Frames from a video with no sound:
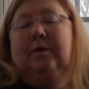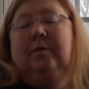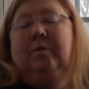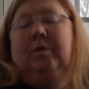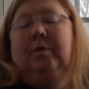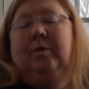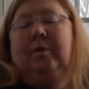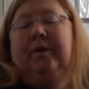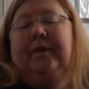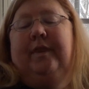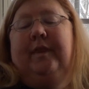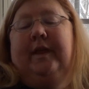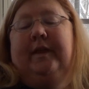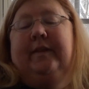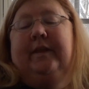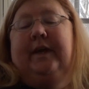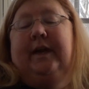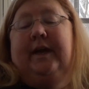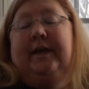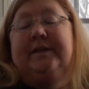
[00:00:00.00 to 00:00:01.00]
Well, one thing
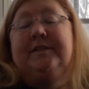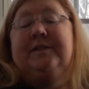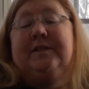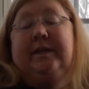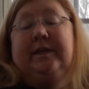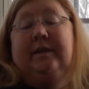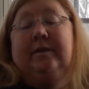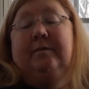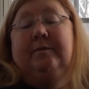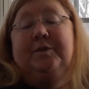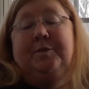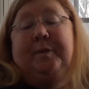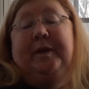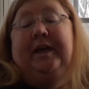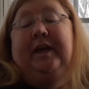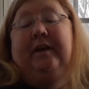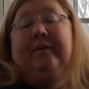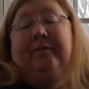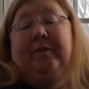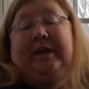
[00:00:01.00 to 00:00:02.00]
that I see,
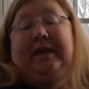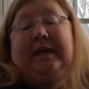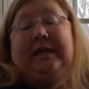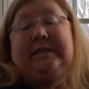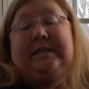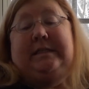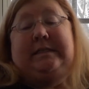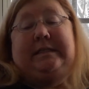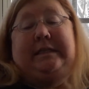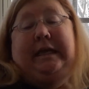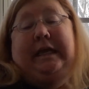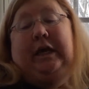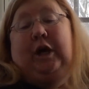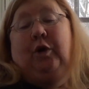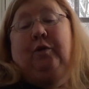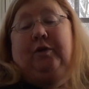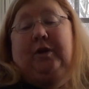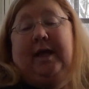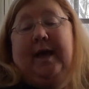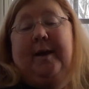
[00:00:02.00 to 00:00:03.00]
speaking of redundancy and
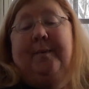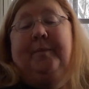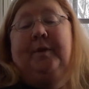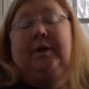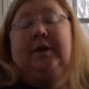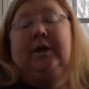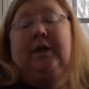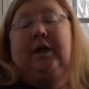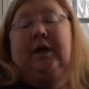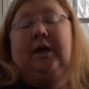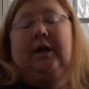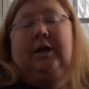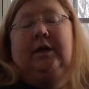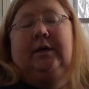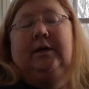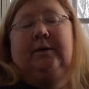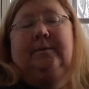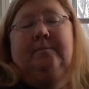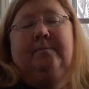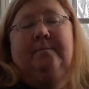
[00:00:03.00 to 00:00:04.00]
overlap,
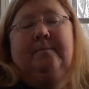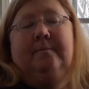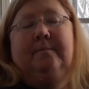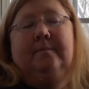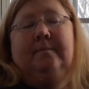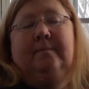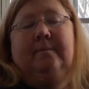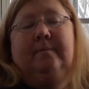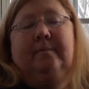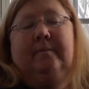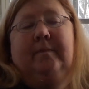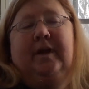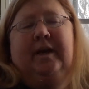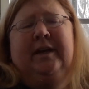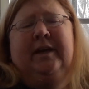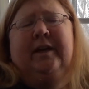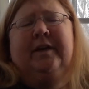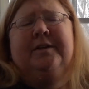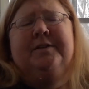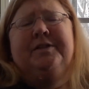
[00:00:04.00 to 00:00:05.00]
um, and
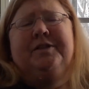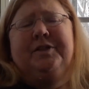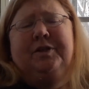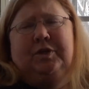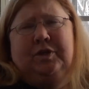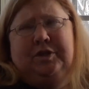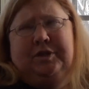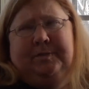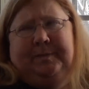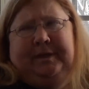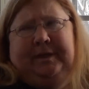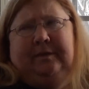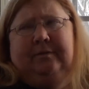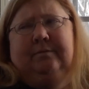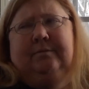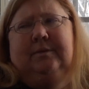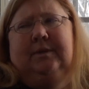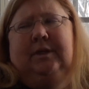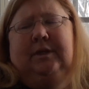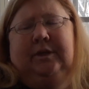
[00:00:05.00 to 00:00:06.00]
it concerns me
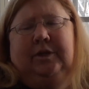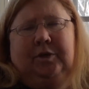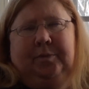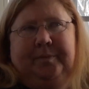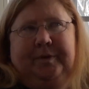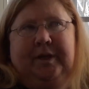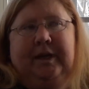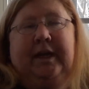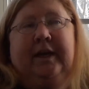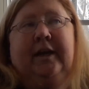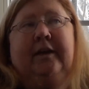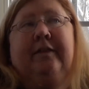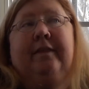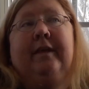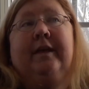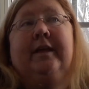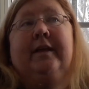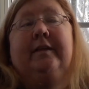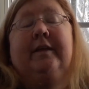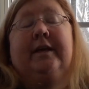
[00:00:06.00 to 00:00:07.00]
a little bit. And I
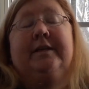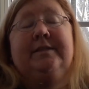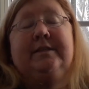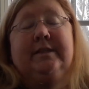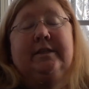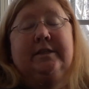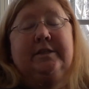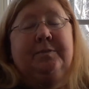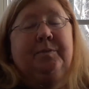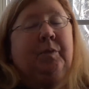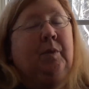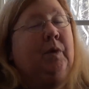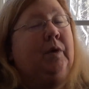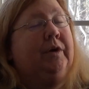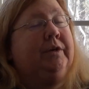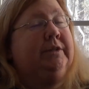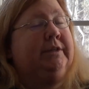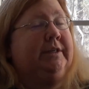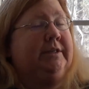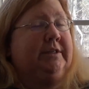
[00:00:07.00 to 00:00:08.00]
think I see this more
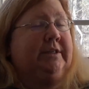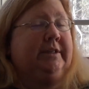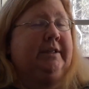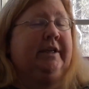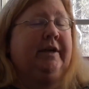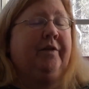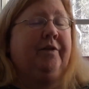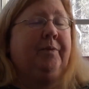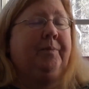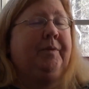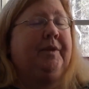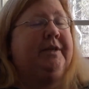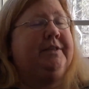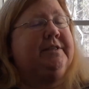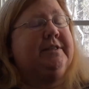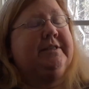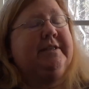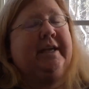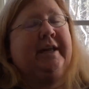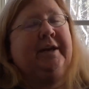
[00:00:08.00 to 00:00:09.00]
on LinkedIn than other
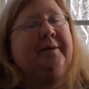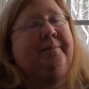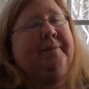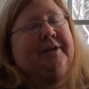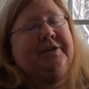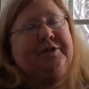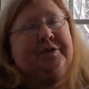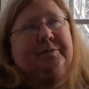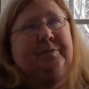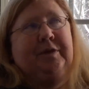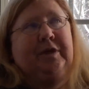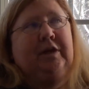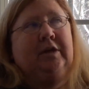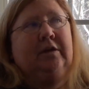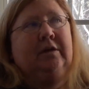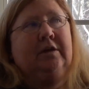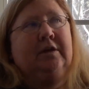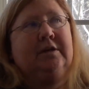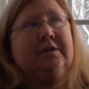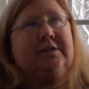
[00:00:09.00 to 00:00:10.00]
places, and it may just
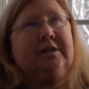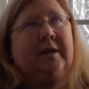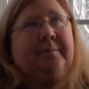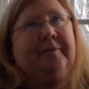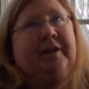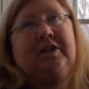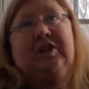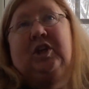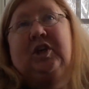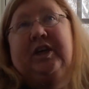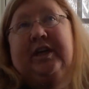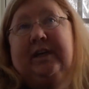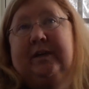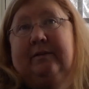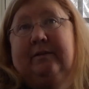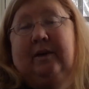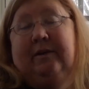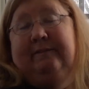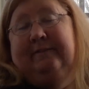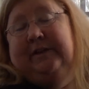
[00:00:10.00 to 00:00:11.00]
be because I'm not
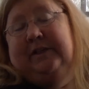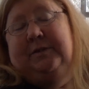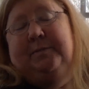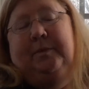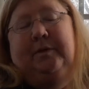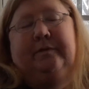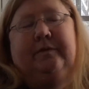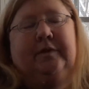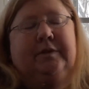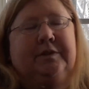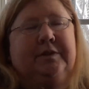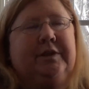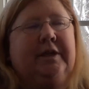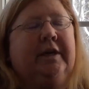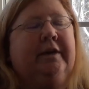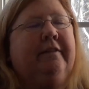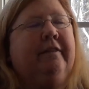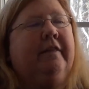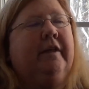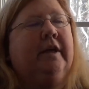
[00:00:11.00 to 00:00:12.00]
looking on Facebook for this
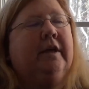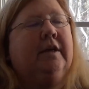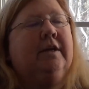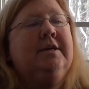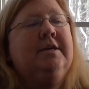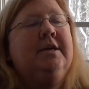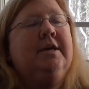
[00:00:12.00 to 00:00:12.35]
kind of thing.